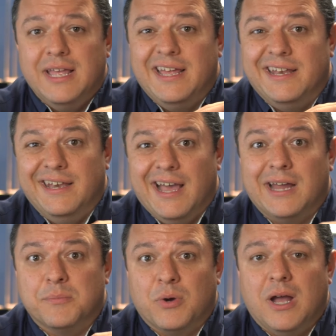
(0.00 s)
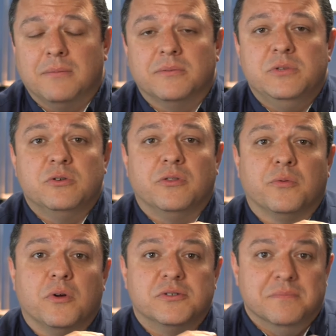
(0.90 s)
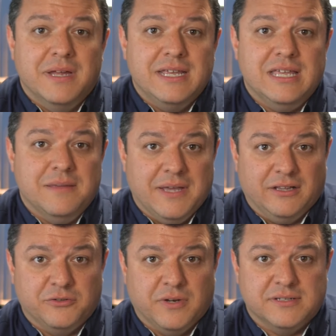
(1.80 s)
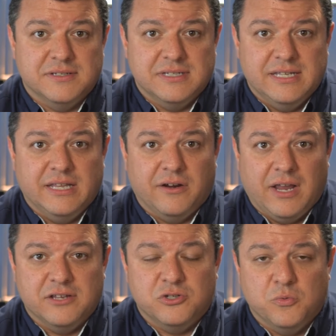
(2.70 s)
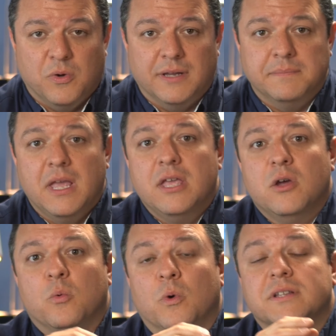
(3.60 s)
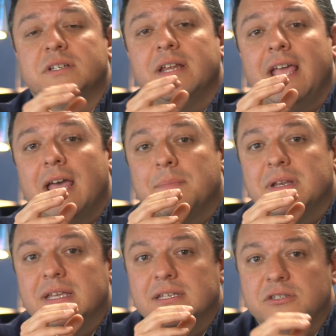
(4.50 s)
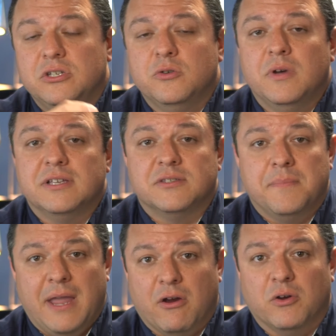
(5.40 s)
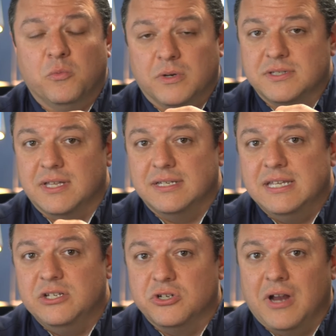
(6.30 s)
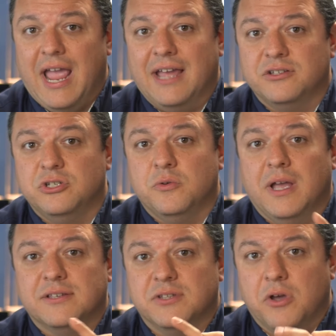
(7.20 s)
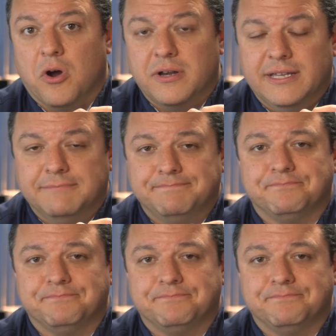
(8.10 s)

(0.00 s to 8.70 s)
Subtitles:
not a problem. You can throw as many email addresses in there as you want. What's going to happen is you, as the parent, once that teacher adds you as the guardian,